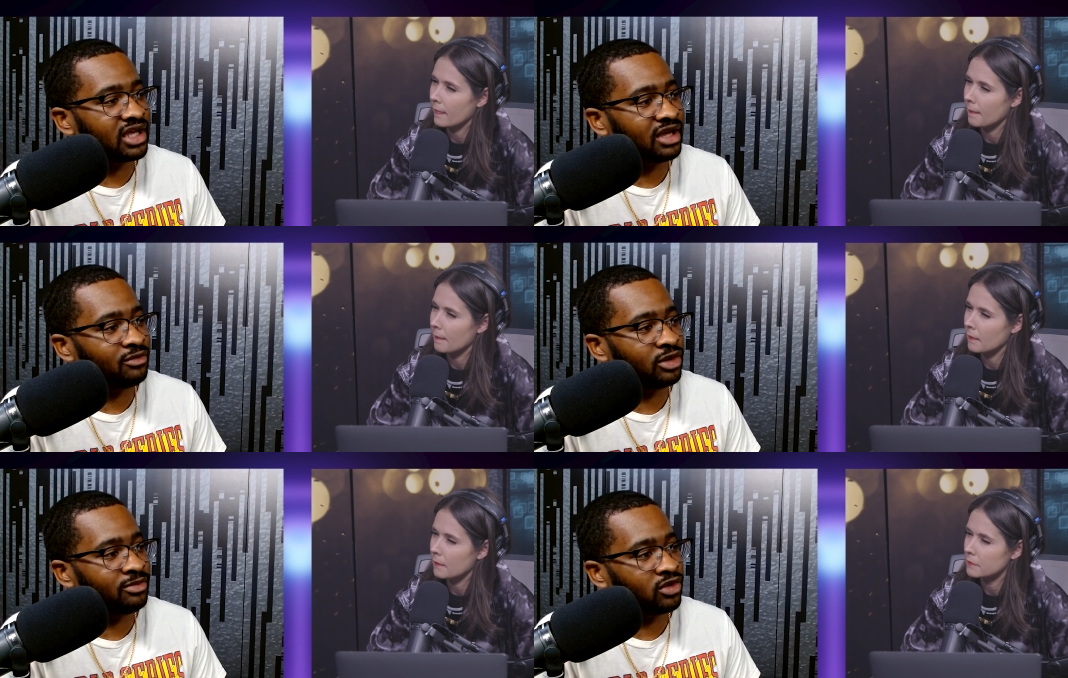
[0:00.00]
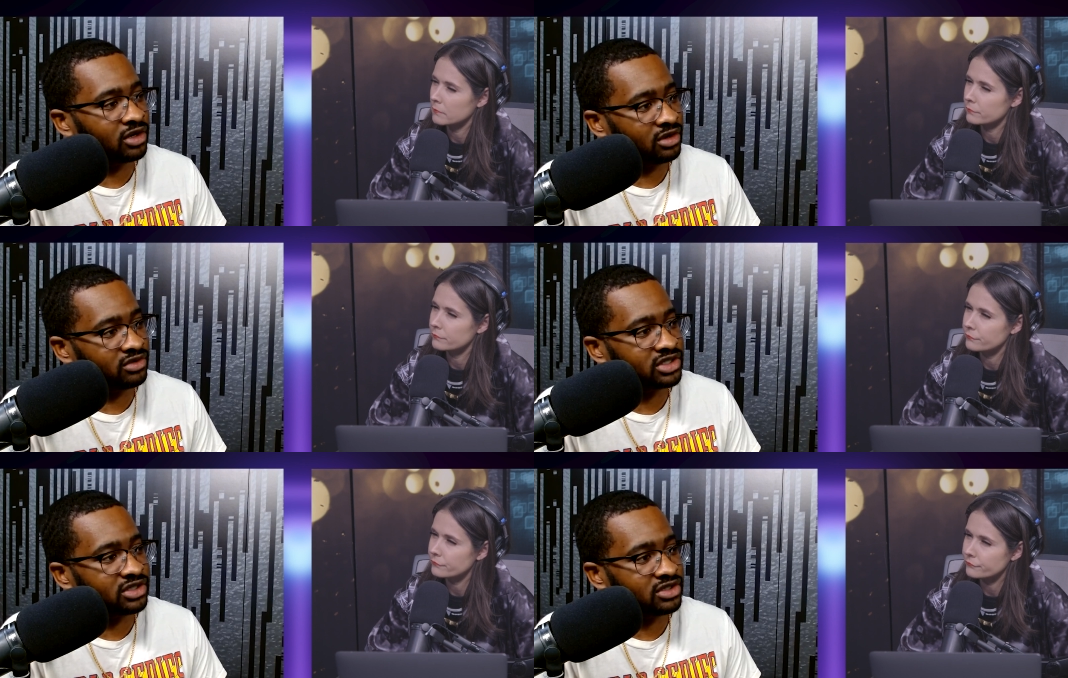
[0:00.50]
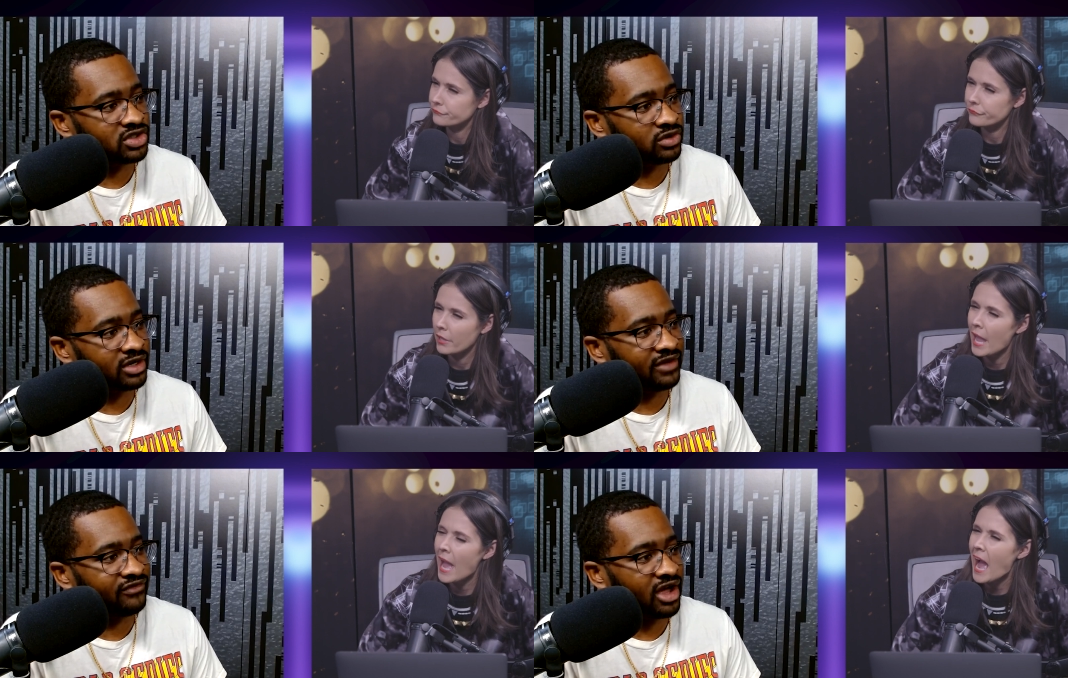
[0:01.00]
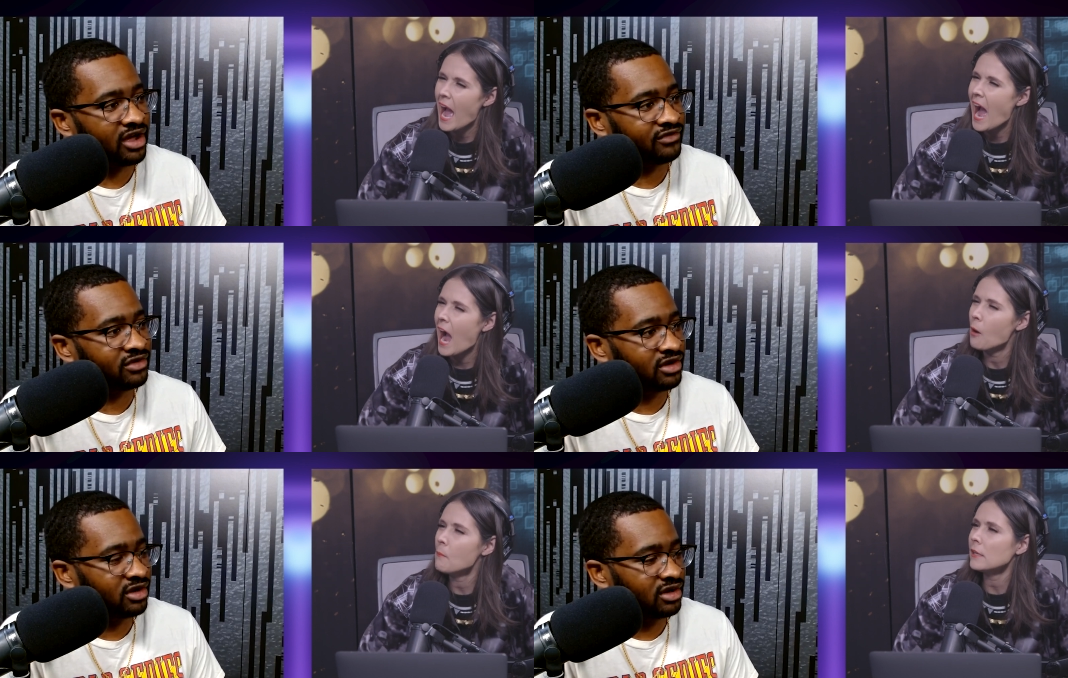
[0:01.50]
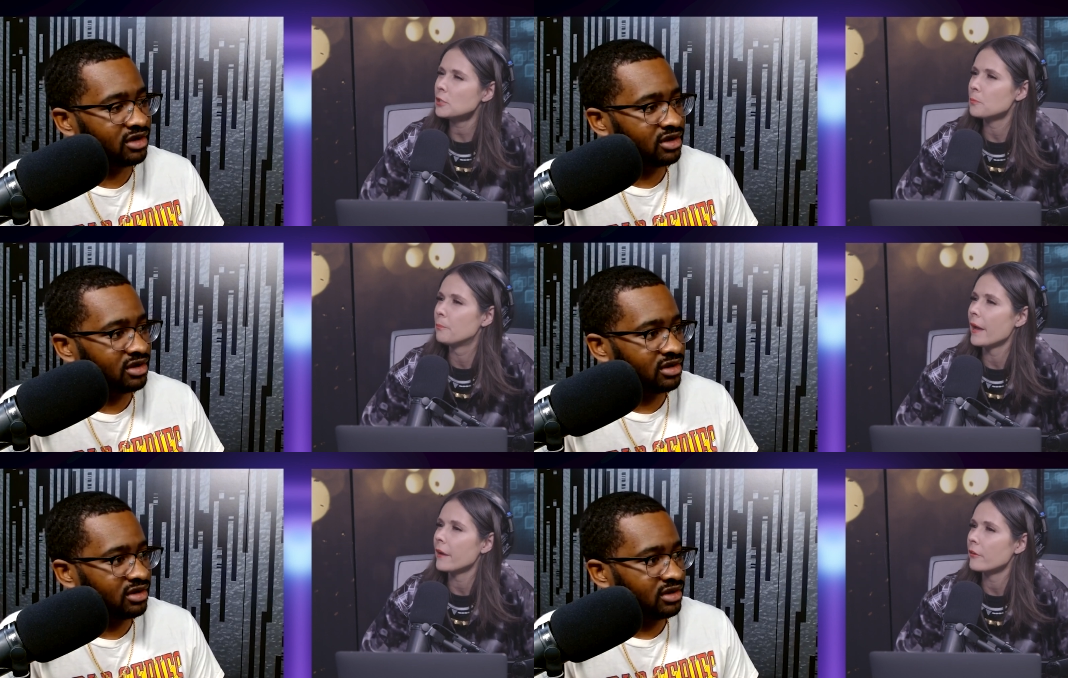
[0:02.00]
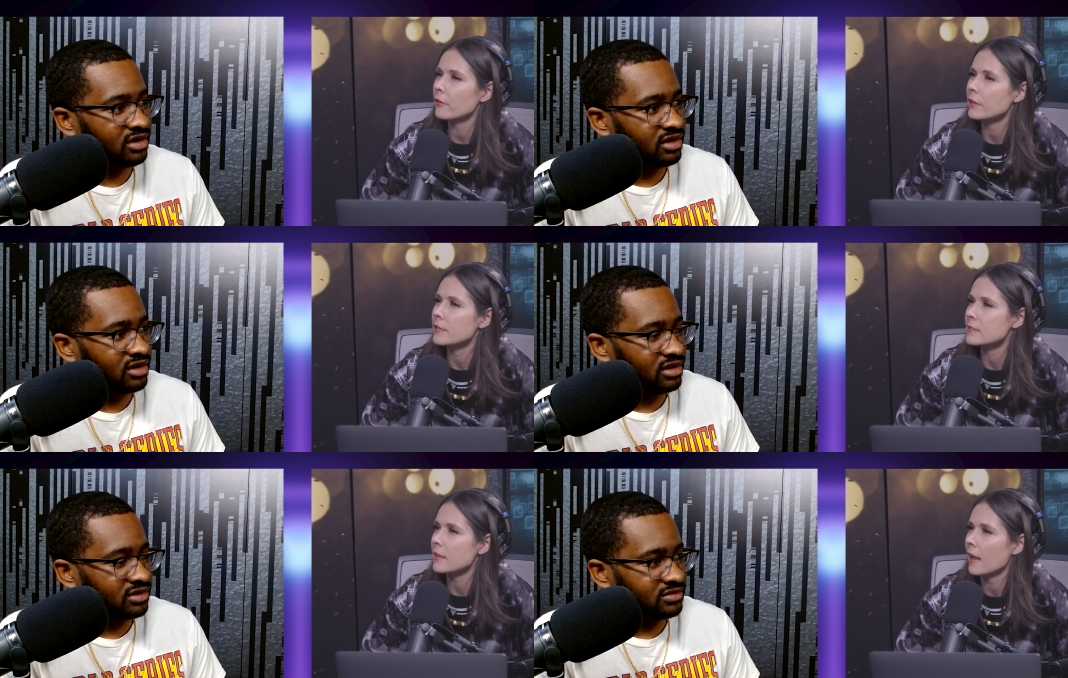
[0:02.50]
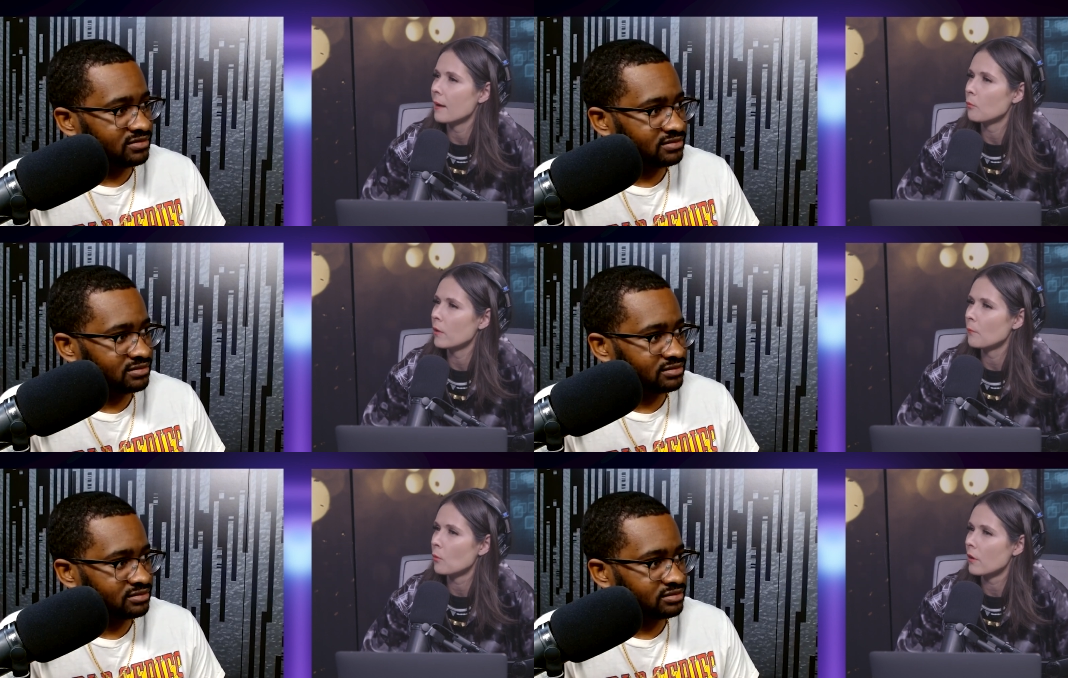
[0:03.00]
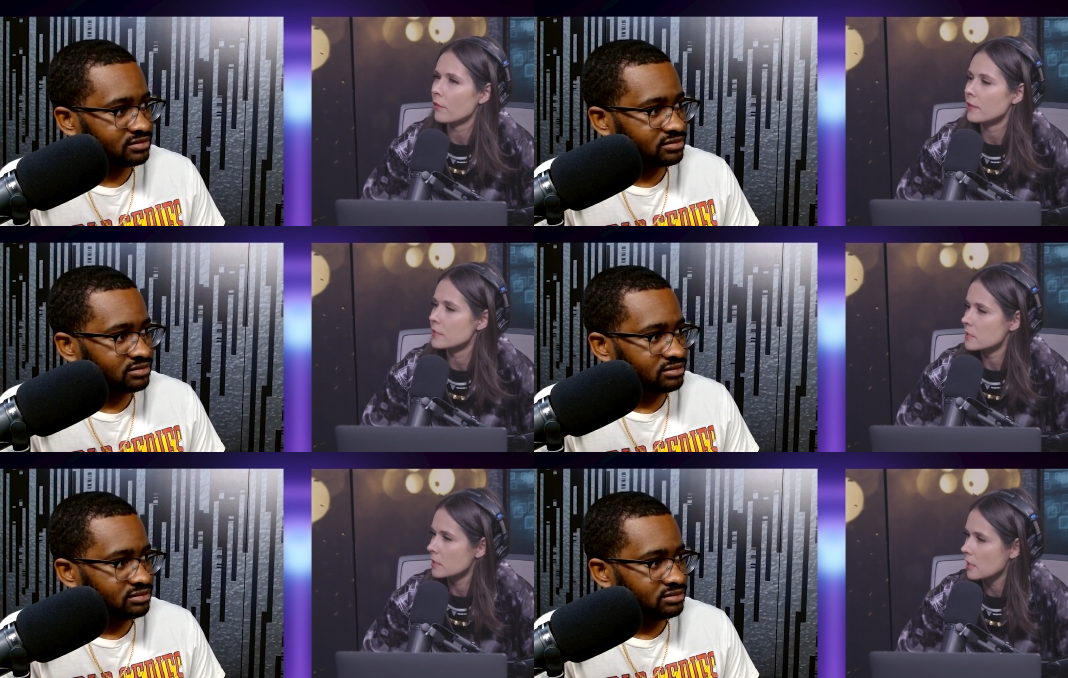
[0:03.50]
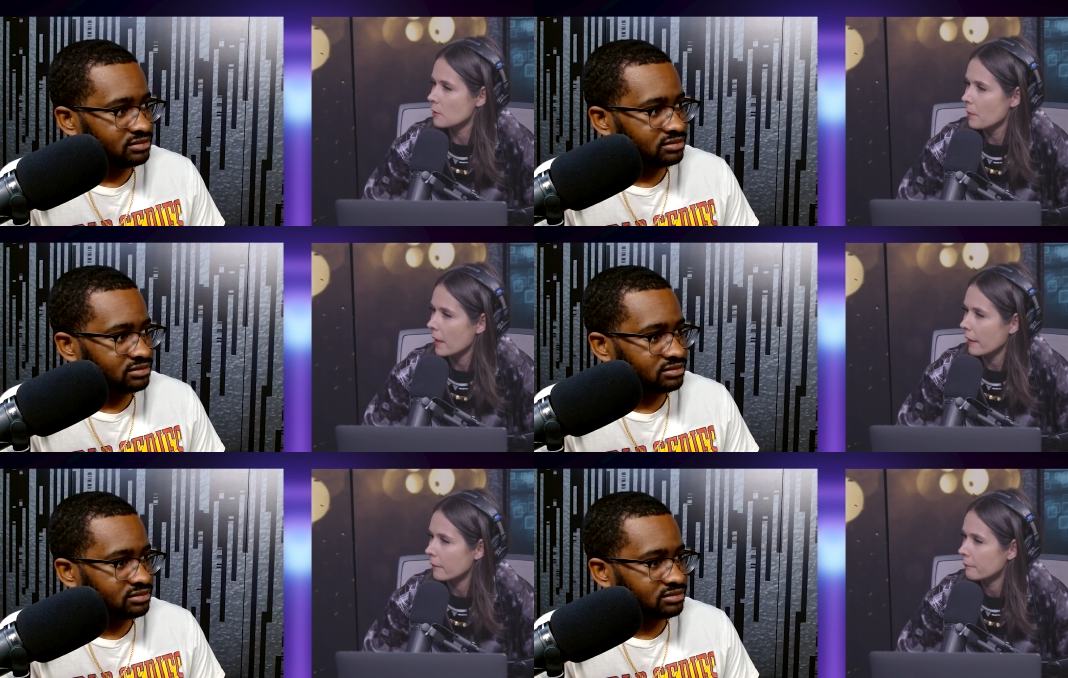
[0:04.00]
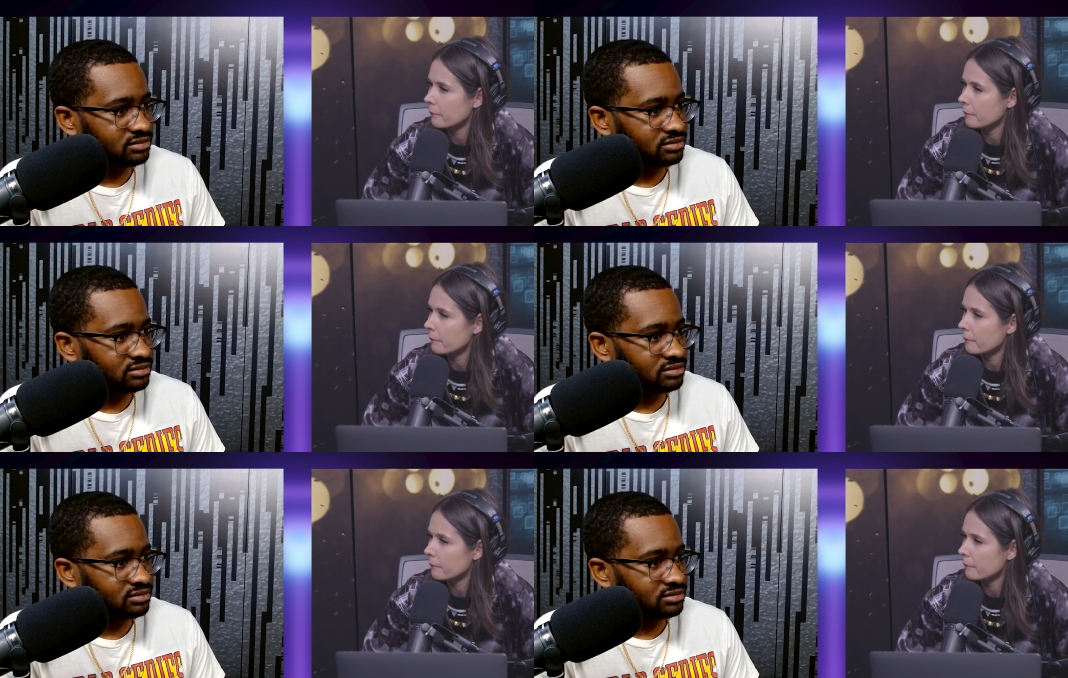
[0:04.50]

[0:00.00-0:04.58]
Speaker 1: Cam Whitmore goes to Detroit at five.
Speaker 2: How much better is Cam Whitmore than Saddiq Bey?